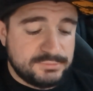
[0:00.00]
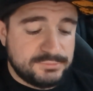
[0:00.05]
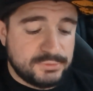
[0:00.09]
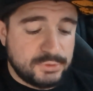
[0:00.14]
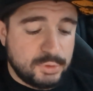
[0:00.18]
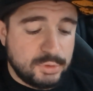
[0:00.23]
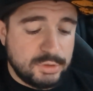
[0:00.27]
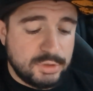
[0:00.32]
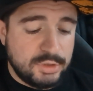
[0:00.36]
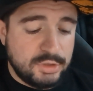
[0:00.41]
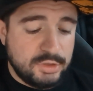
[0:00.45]

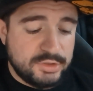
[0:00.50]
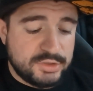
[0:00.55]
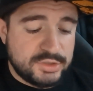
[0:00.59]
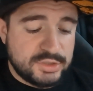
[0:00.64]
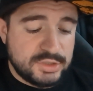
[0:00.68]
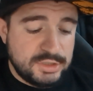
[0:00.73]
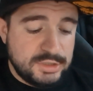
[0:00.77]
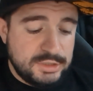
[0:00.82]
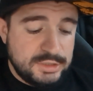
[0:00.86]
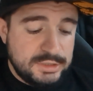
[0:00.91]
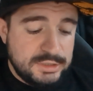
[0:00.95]

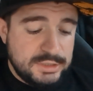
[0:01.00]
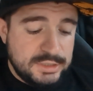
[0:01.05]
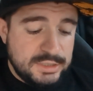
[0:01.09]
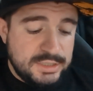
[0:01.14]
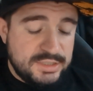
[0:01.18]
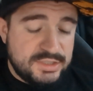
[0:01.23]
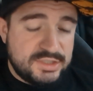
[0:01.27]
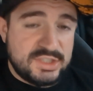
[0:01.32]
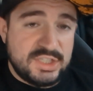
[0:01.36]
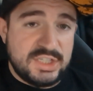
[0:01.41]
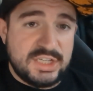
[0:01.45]
florals.
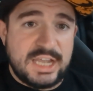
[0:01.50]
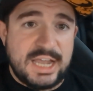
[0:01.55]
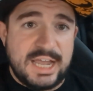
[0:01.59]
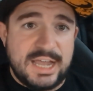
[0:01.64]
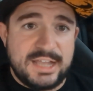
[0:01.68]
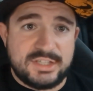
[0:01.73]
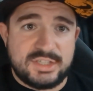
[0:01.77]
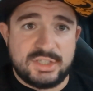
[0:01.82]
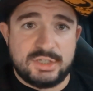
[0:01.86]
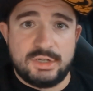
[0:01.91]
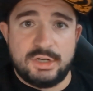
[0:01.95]
This thing
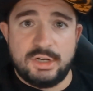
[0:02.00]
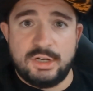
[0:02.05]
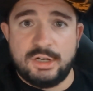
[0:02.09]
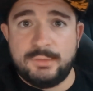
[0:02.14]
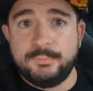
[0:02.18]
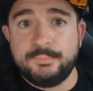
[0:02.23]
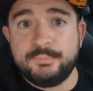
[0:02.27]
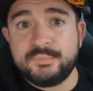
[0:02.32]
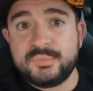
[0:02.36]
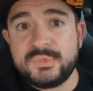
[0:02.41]
has it all.